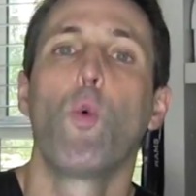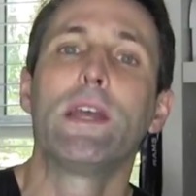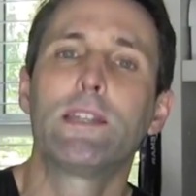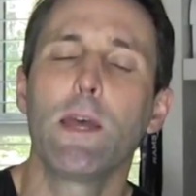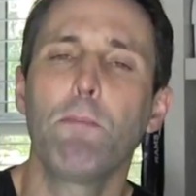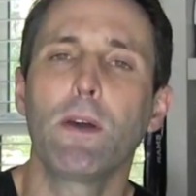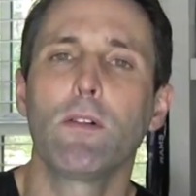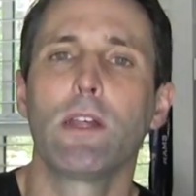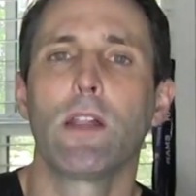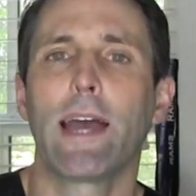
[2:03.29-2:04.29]
We
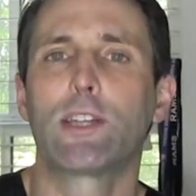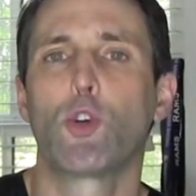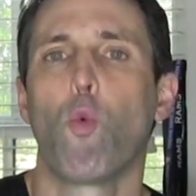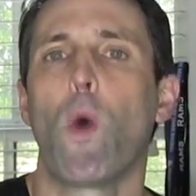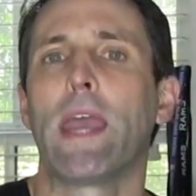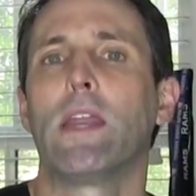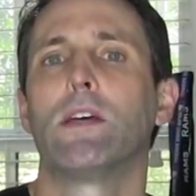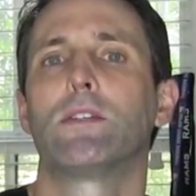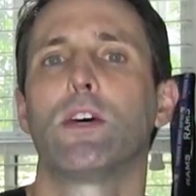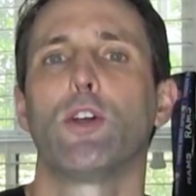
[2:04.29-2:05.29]
typically like to wait
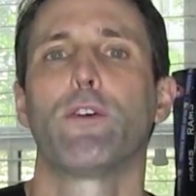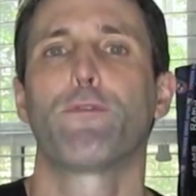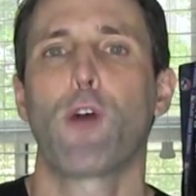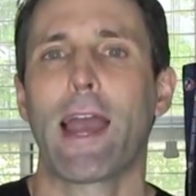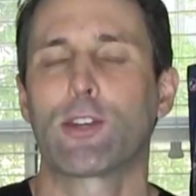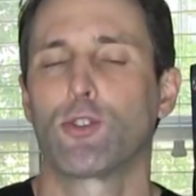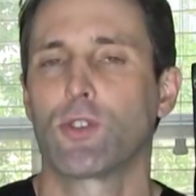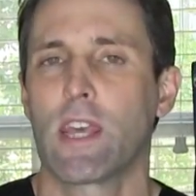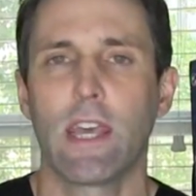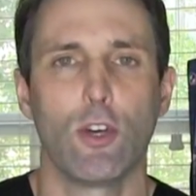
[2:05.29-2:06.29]
until the
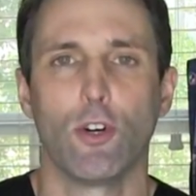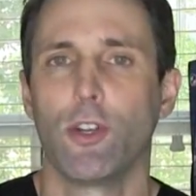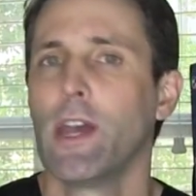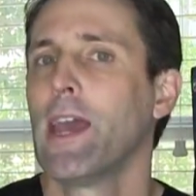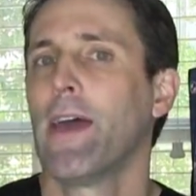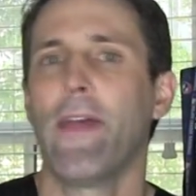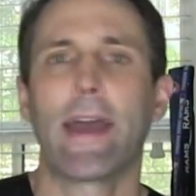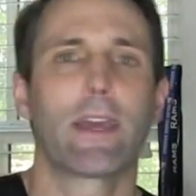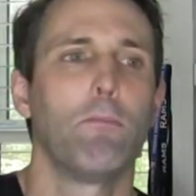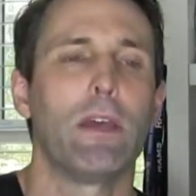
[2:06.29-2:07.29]
fracture's healed, and
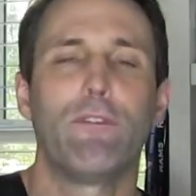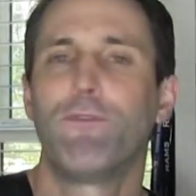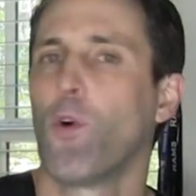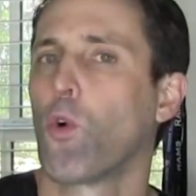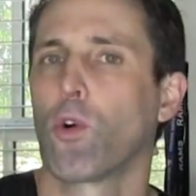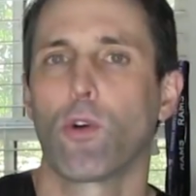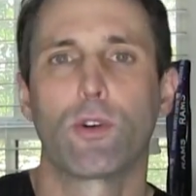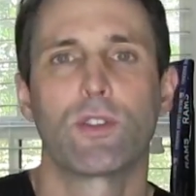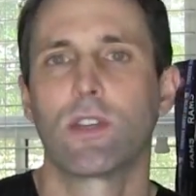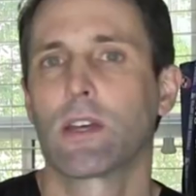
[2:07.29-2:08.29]
that can be four
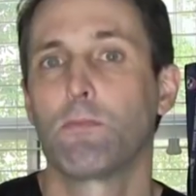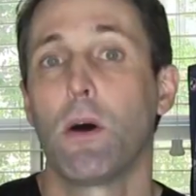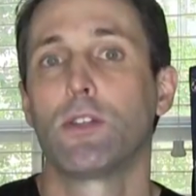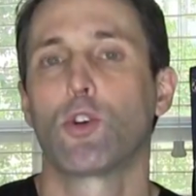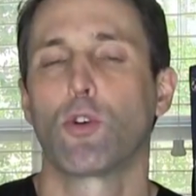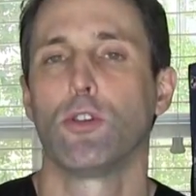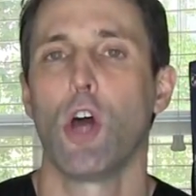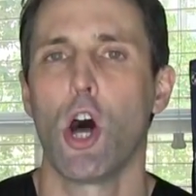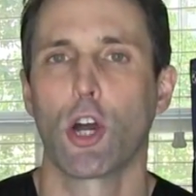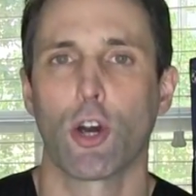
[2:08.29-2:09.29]
or six months or
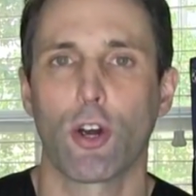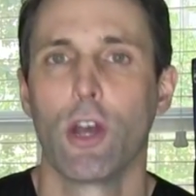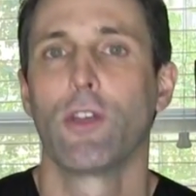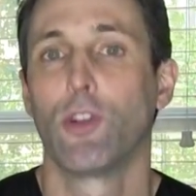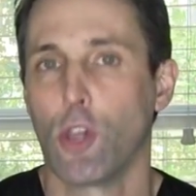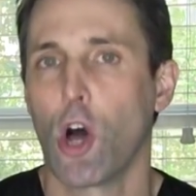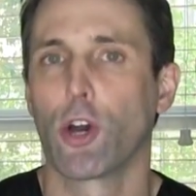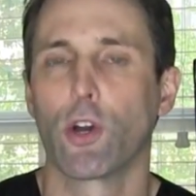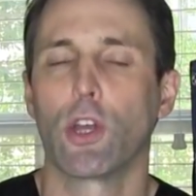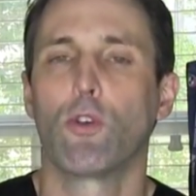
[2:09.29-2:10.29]
longer. The
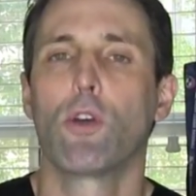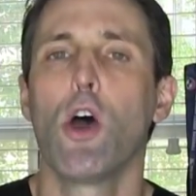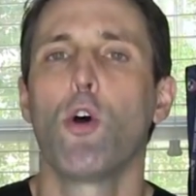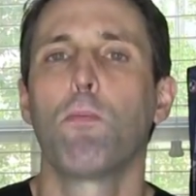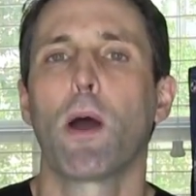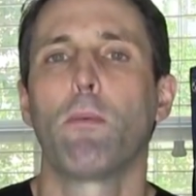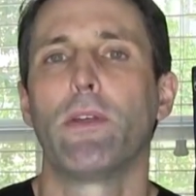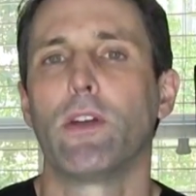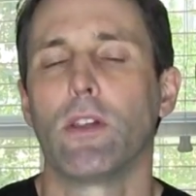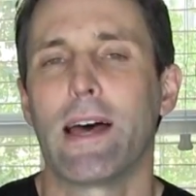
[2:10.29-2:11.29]
longer you go,
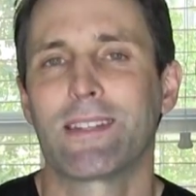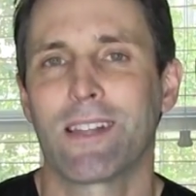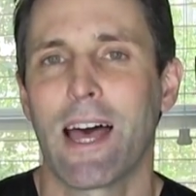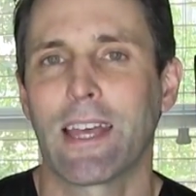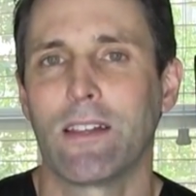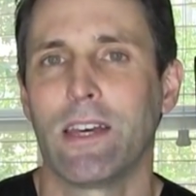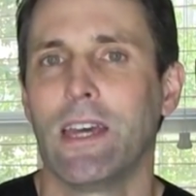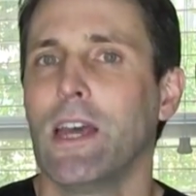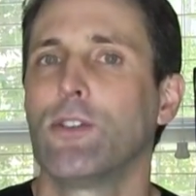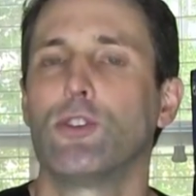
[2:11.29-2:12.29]
probably the less
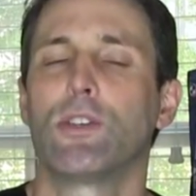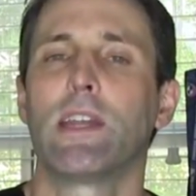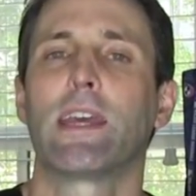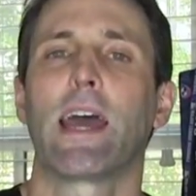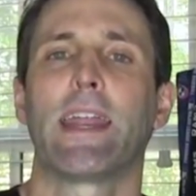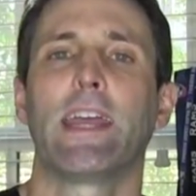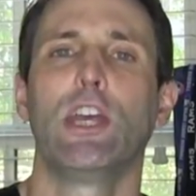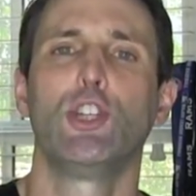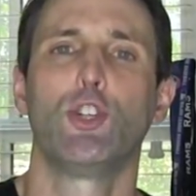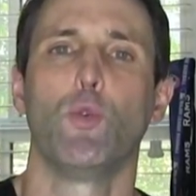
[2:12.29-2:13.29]
likely there's any kind
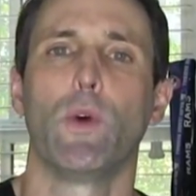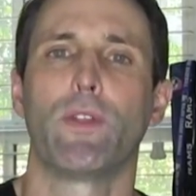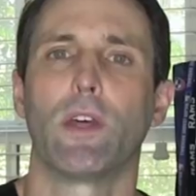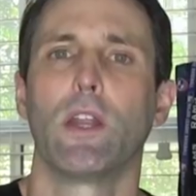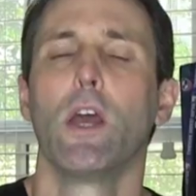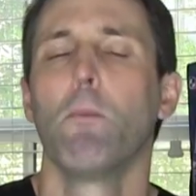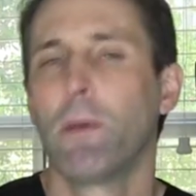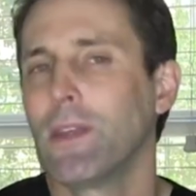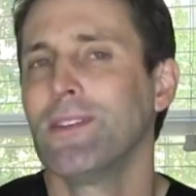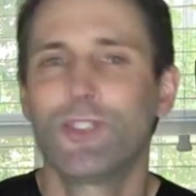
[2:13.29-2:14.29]
of issue with it.
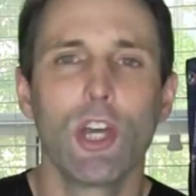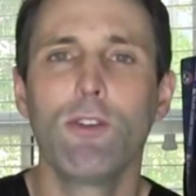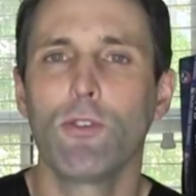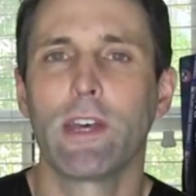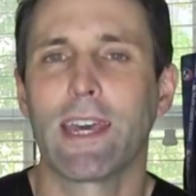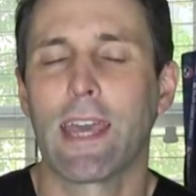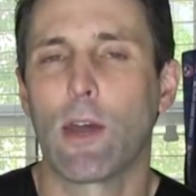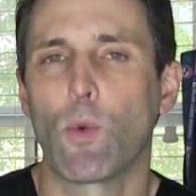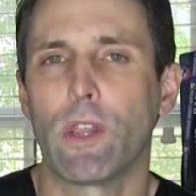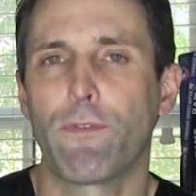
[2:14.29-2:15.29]
But generally,
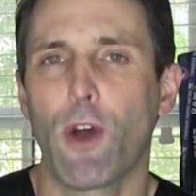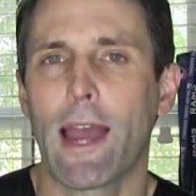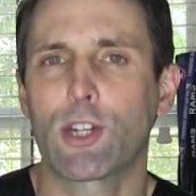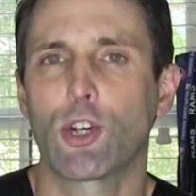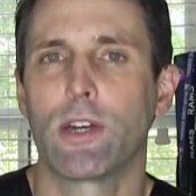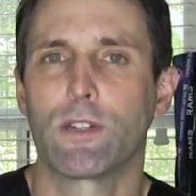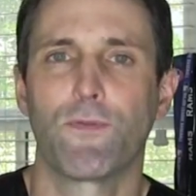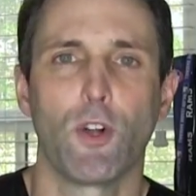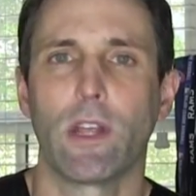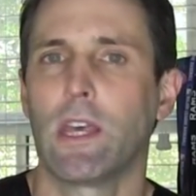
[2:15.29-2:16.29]
again, when the fracture
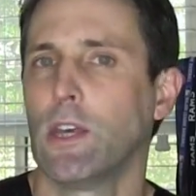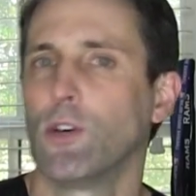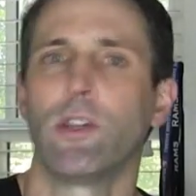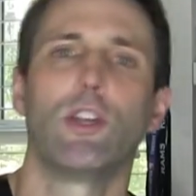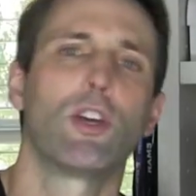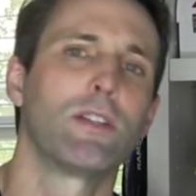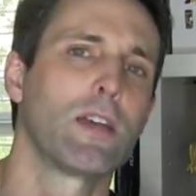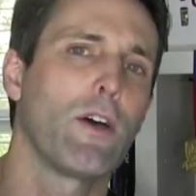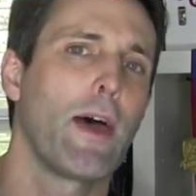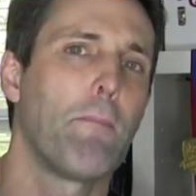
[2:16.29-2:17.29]
has fully healed, and you
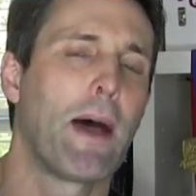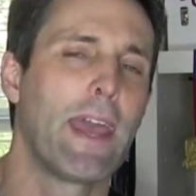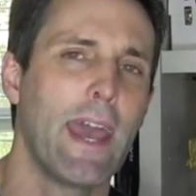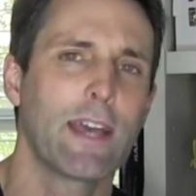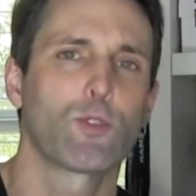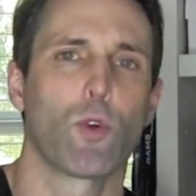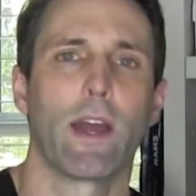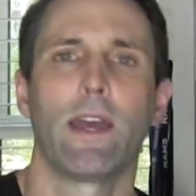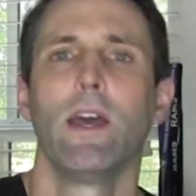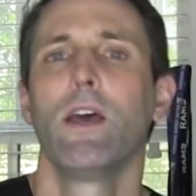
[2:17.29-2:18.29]
can tell that by
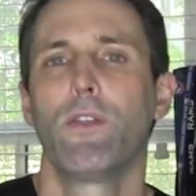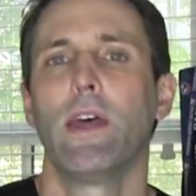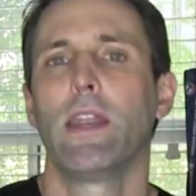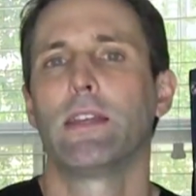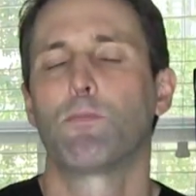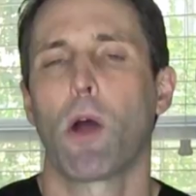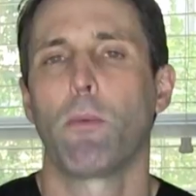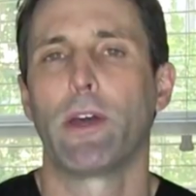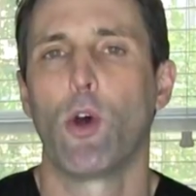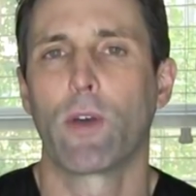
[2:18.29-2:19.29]
x-ray, then it's
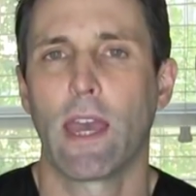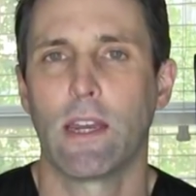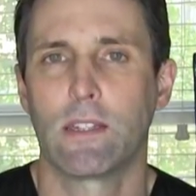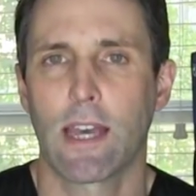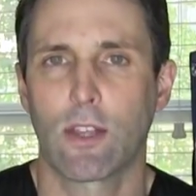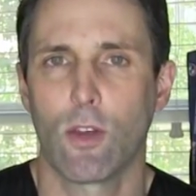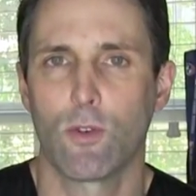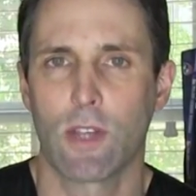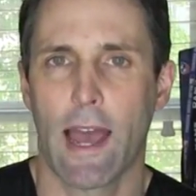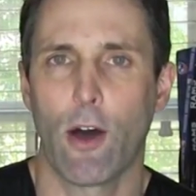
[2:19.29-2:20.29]
probably okay to take
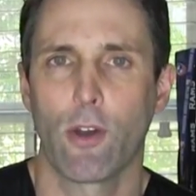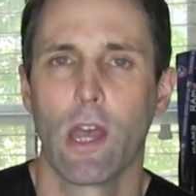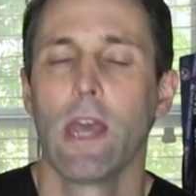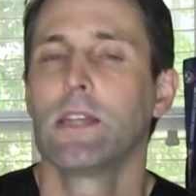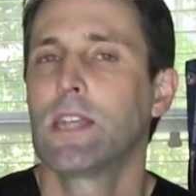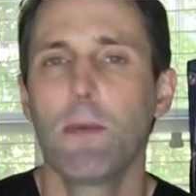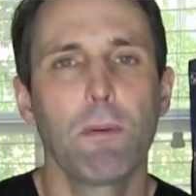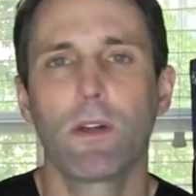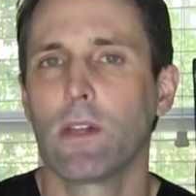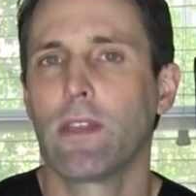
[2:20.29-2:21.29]
those out.
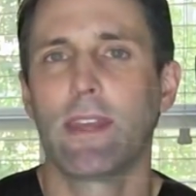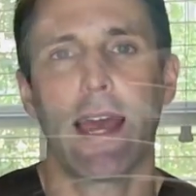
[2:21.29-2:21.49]
Typically,